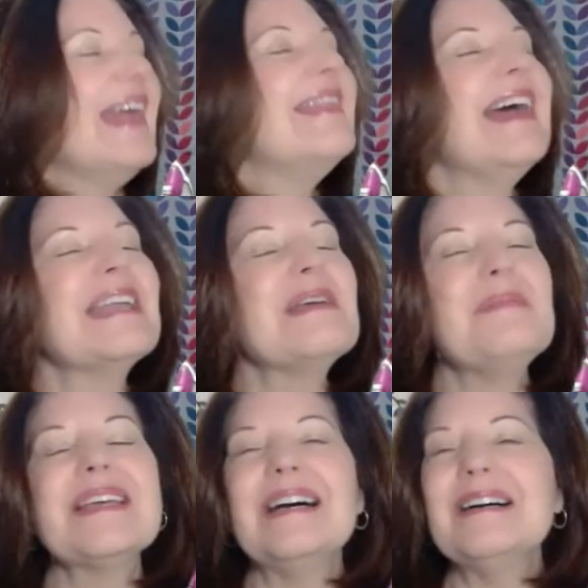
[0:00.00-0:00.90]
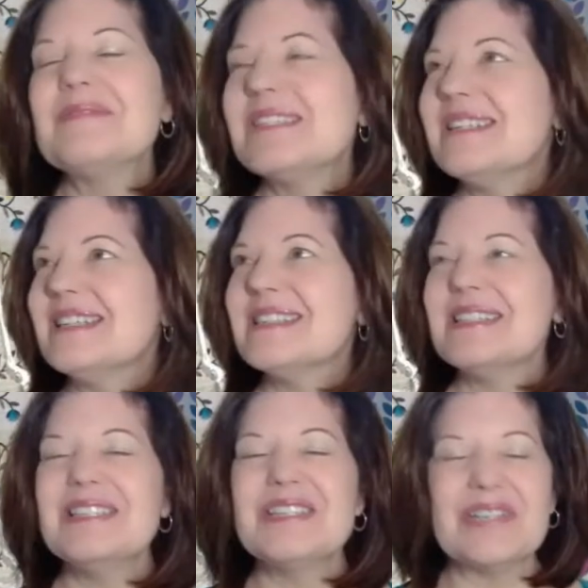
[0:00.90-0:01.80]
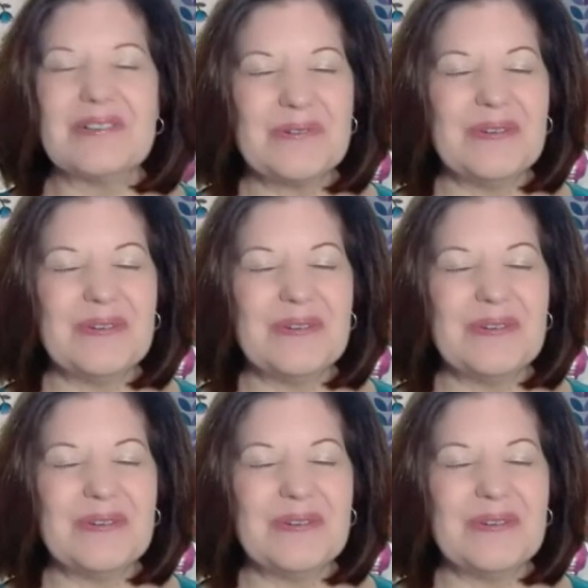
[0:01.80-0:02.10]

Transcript: that it becomes just a joke.